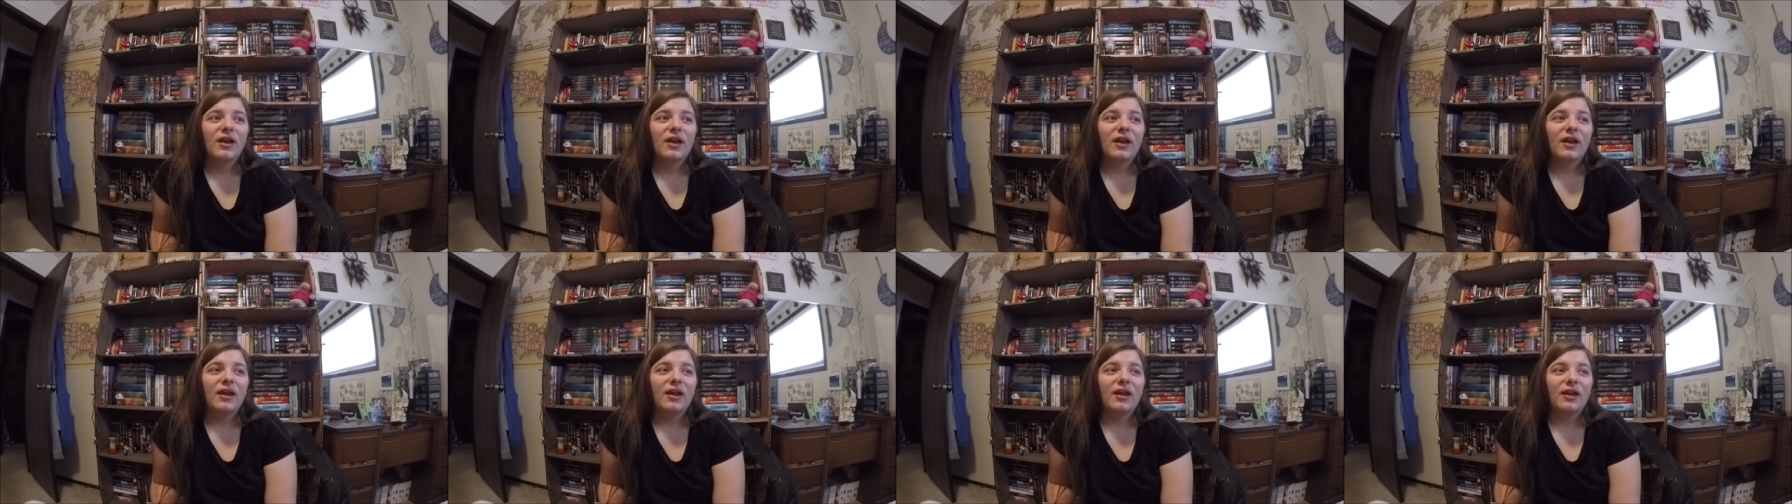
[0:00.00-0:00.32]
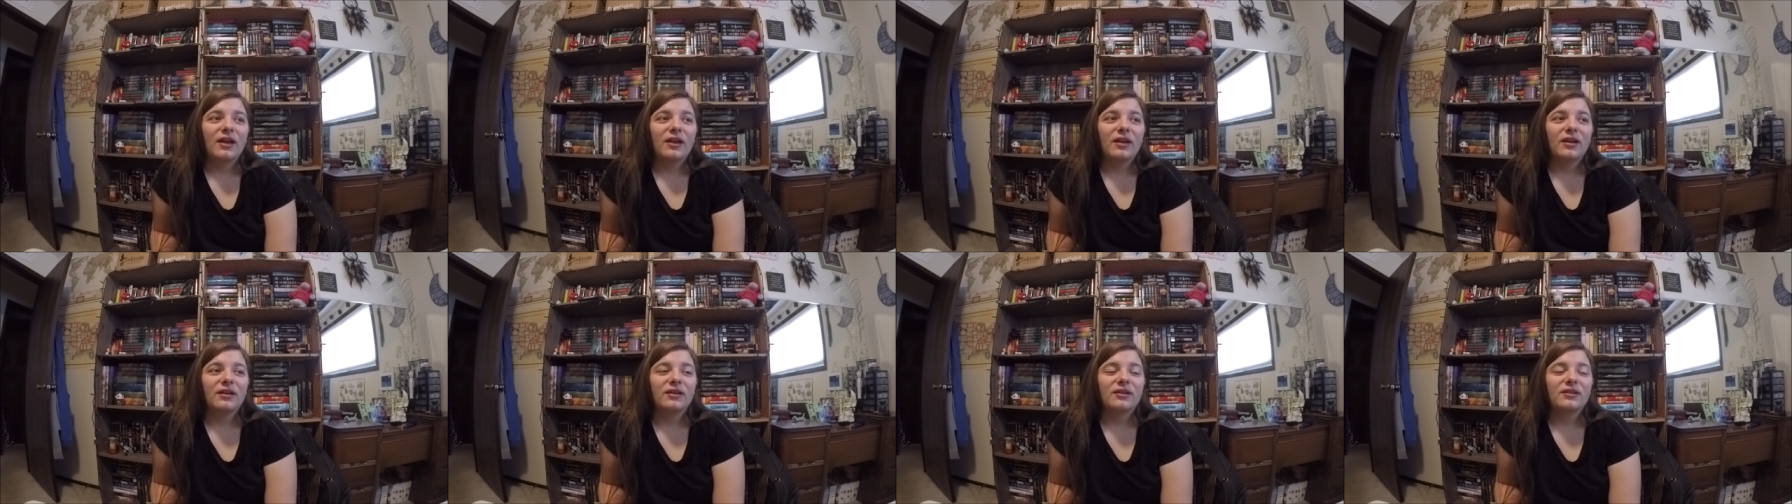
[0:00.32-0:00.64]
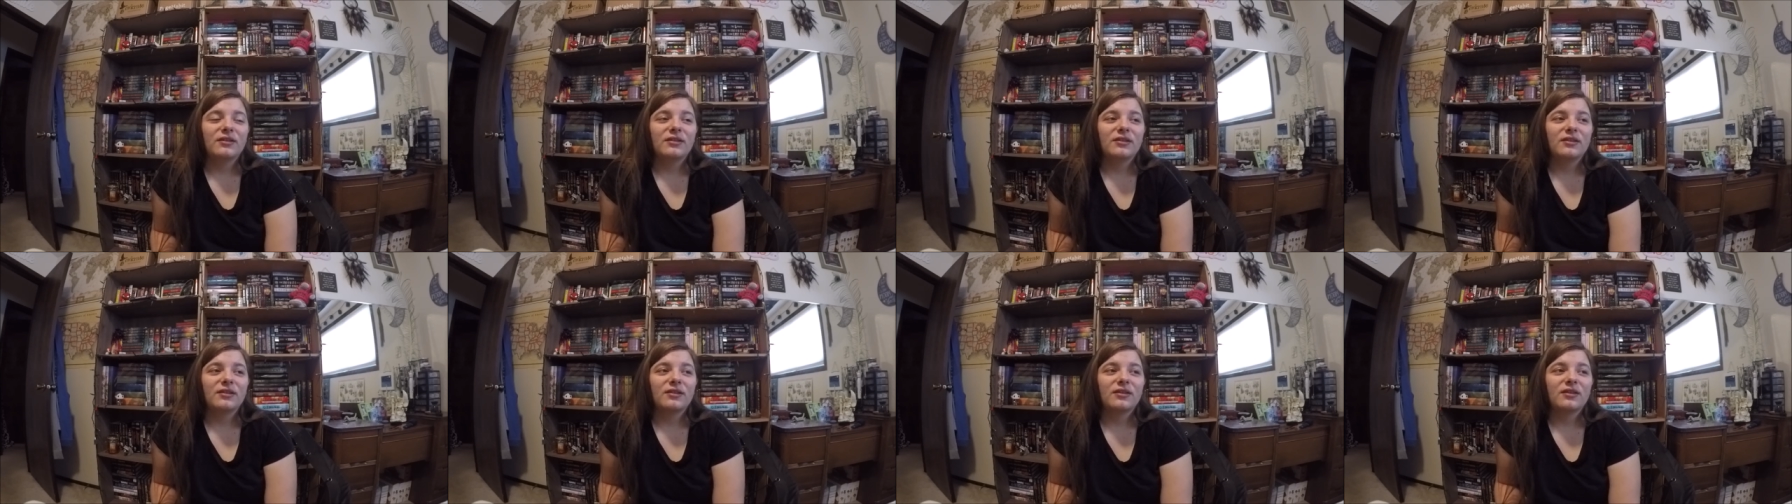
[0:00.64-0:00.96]

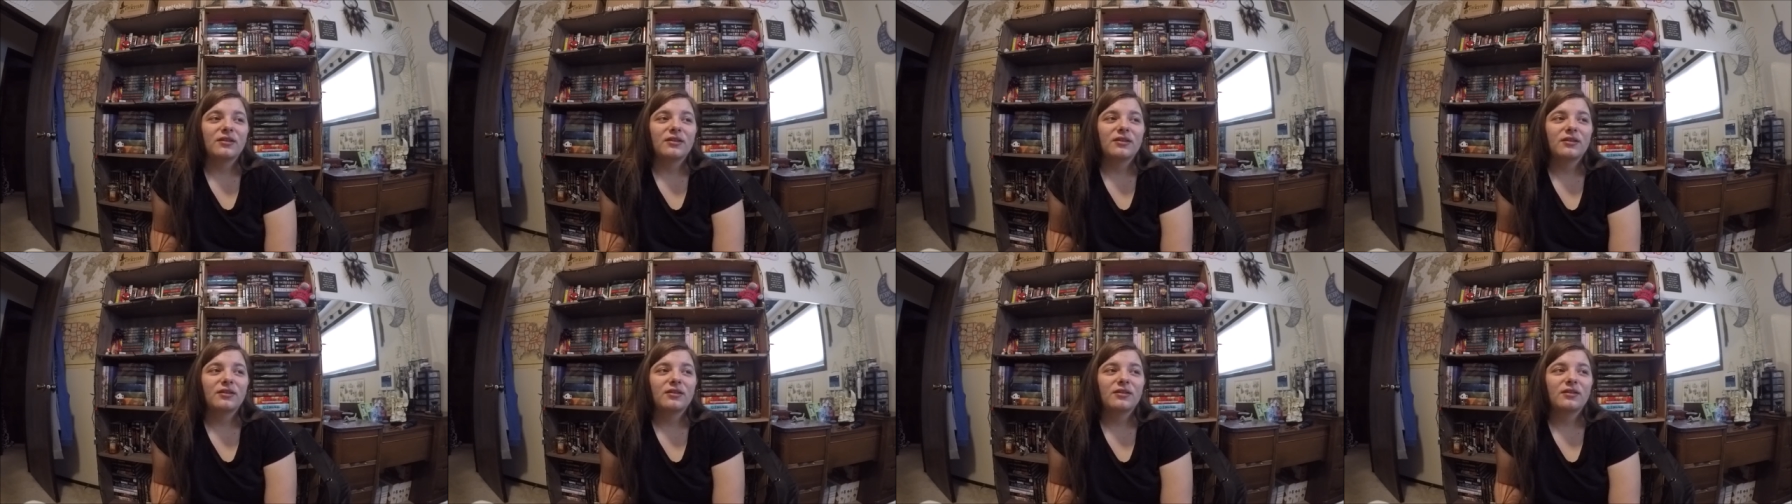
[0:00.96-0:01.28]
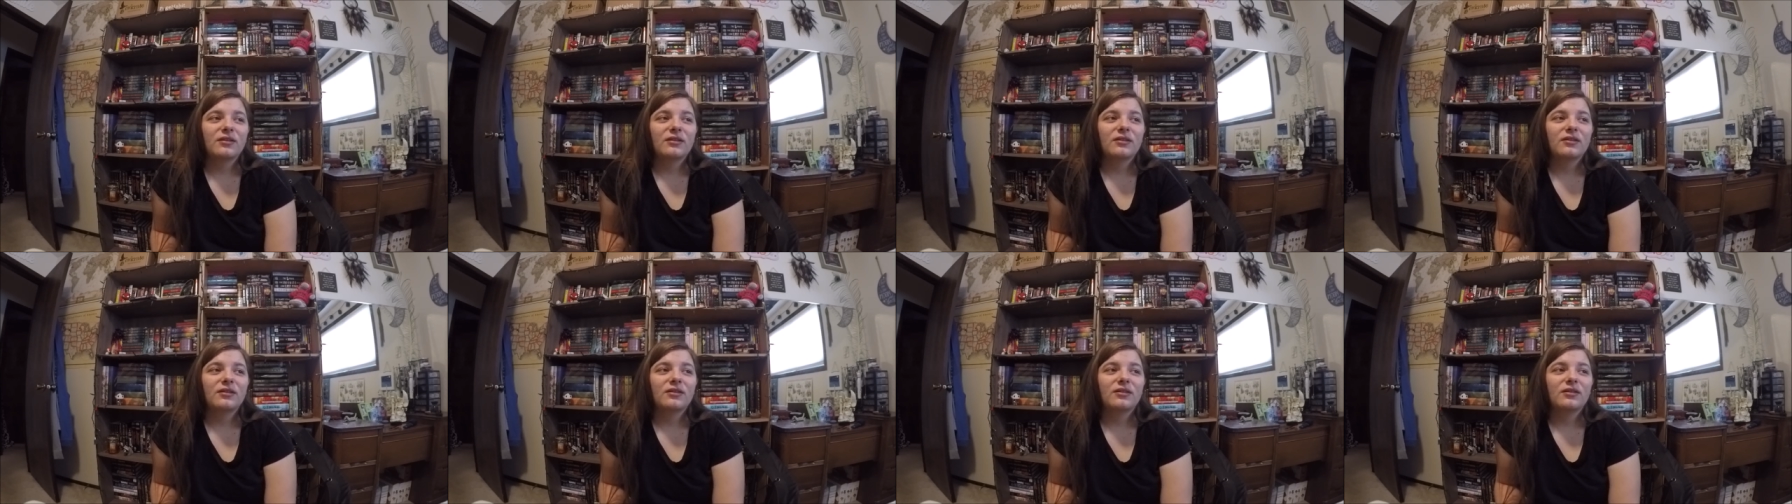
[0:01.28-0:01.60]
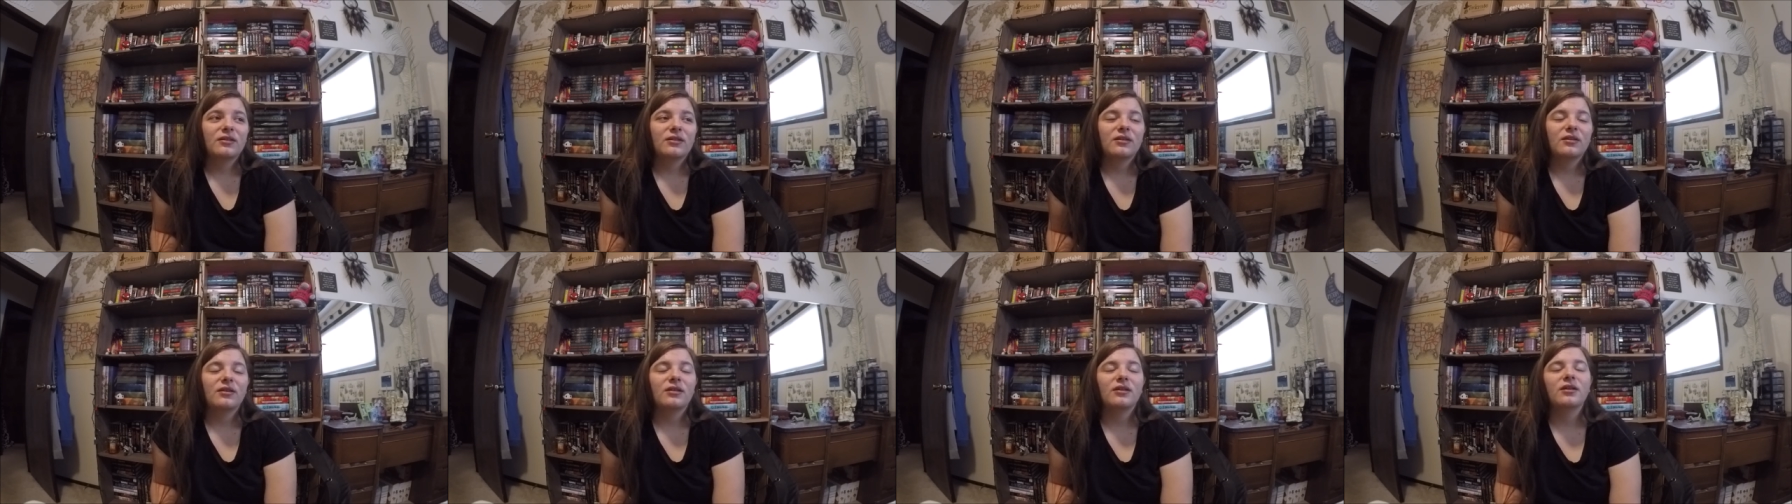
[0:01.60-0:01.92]
And
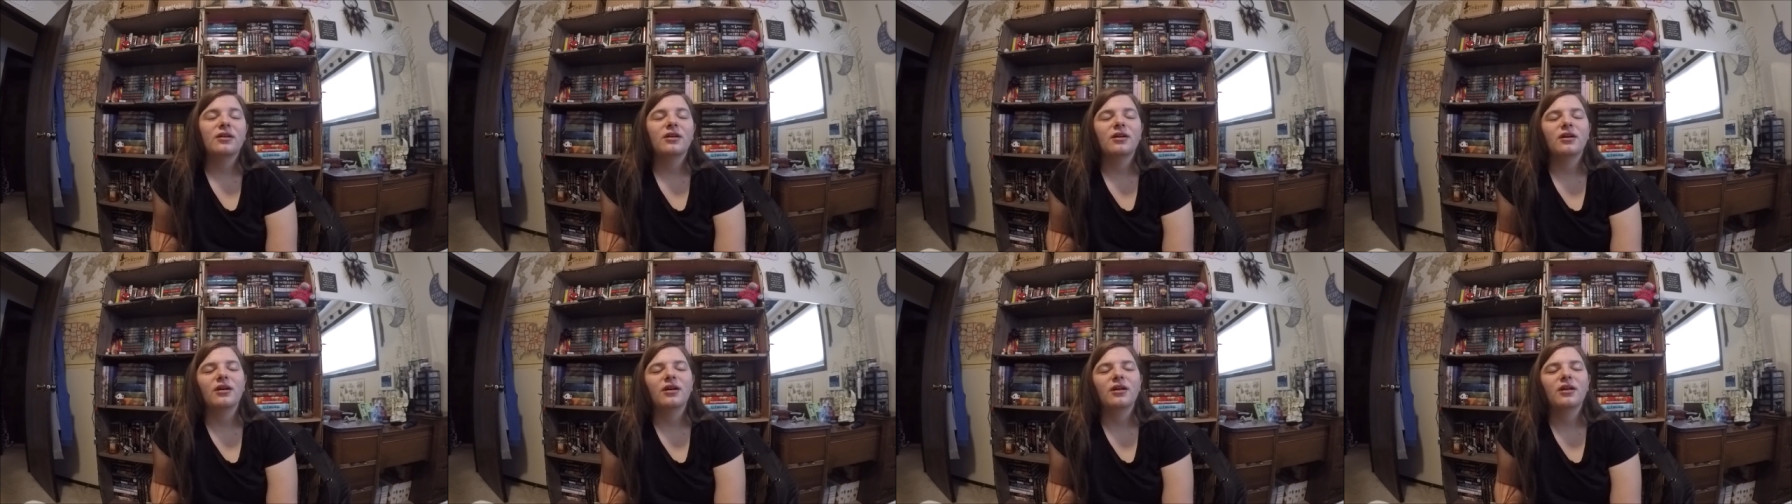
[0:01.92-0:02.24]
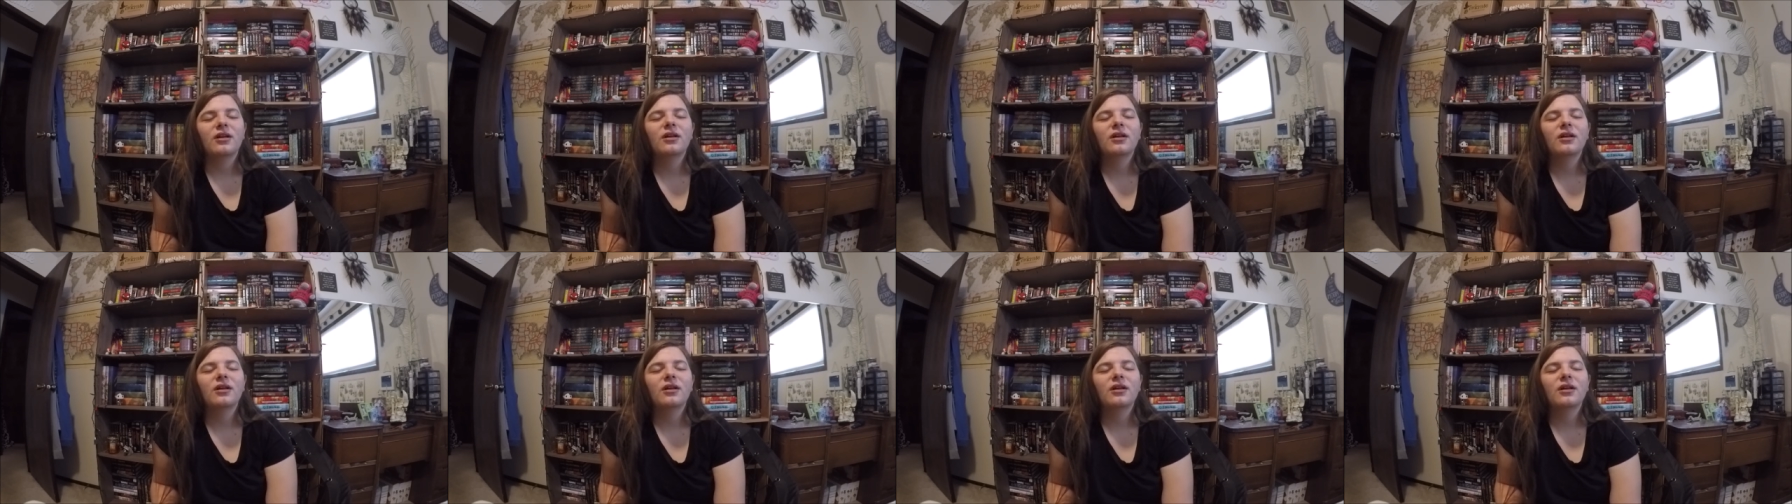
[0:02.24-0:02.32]
ugh,